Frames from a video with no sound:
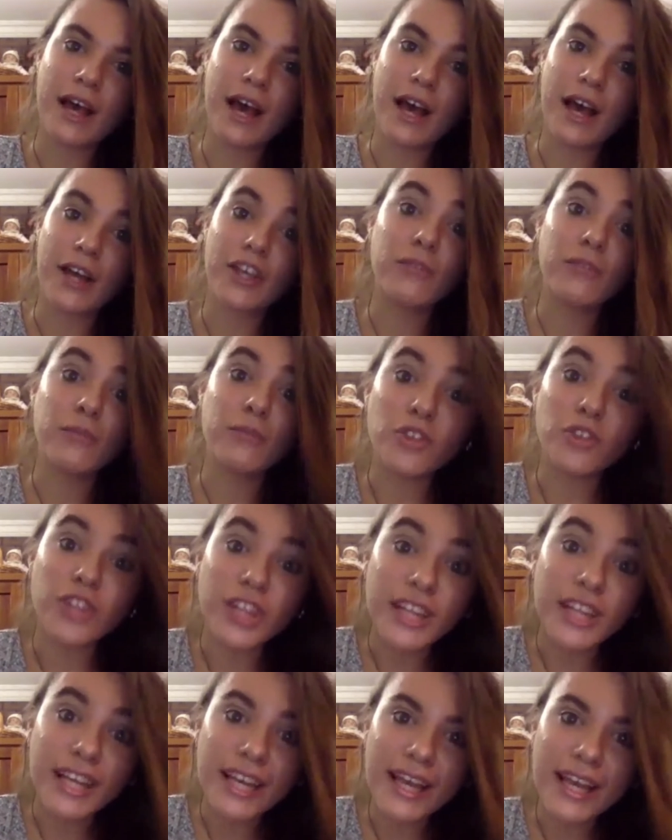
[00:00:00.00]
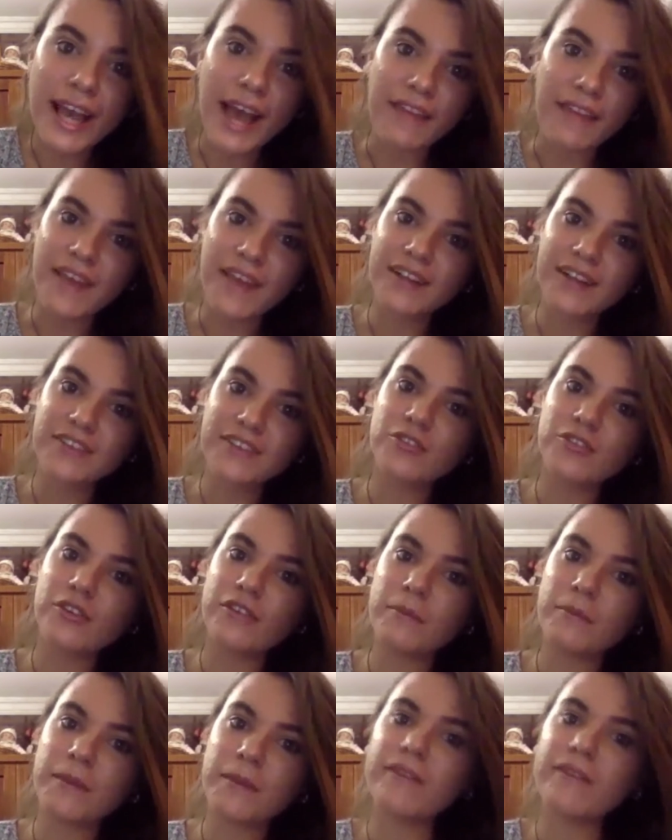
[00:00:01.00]
community and then sort of
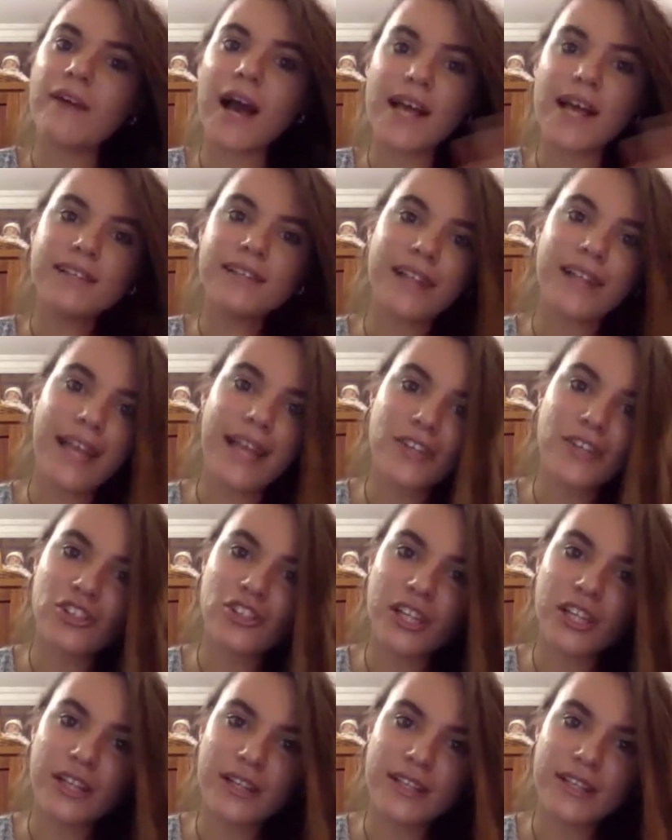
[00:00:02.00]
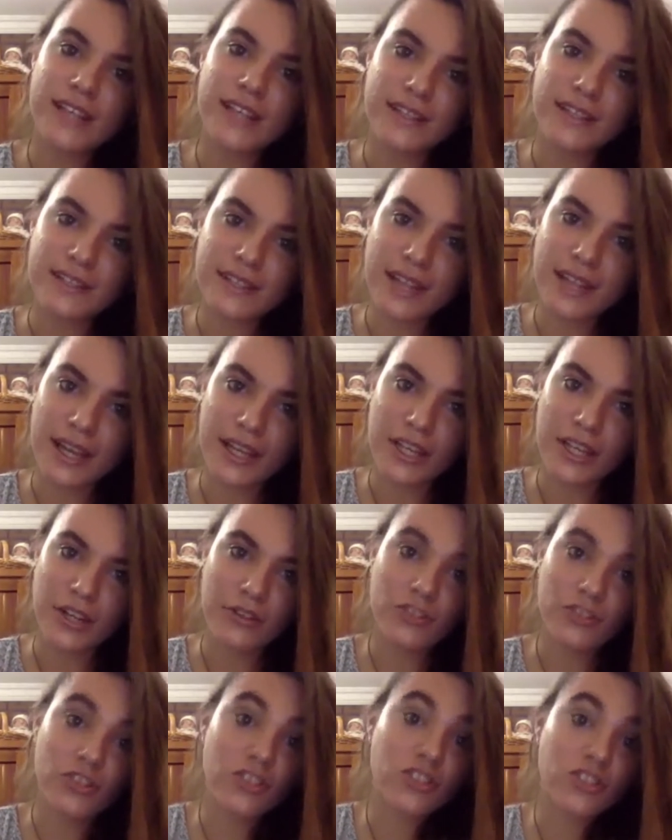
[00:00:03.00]
a bit of isolation, in the sense that,
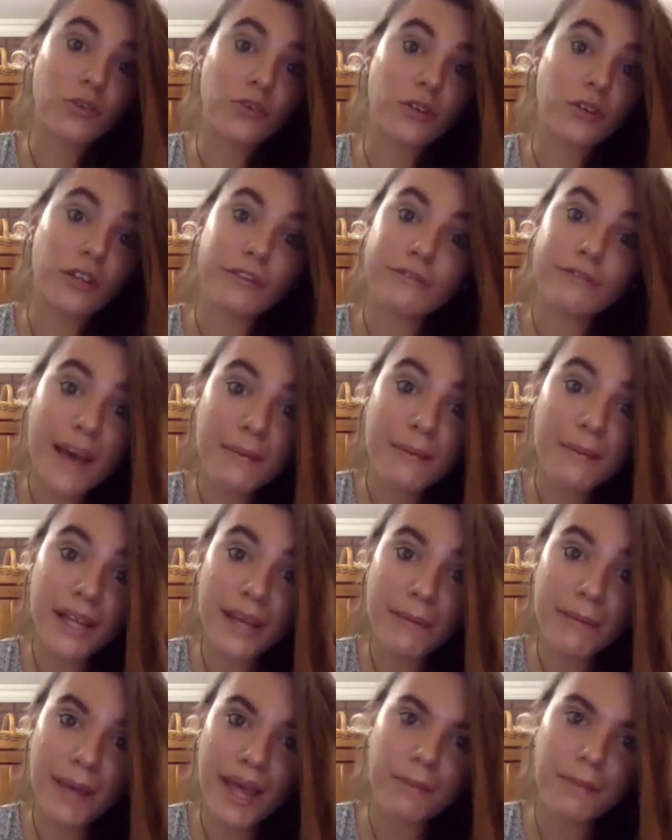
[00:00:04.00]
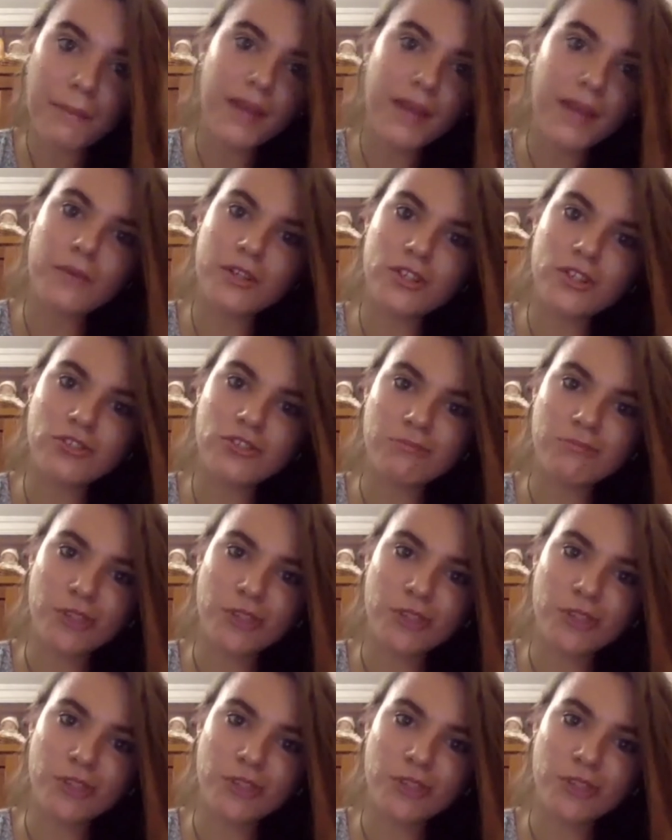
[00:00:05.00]
it's just you and your family maybe, which,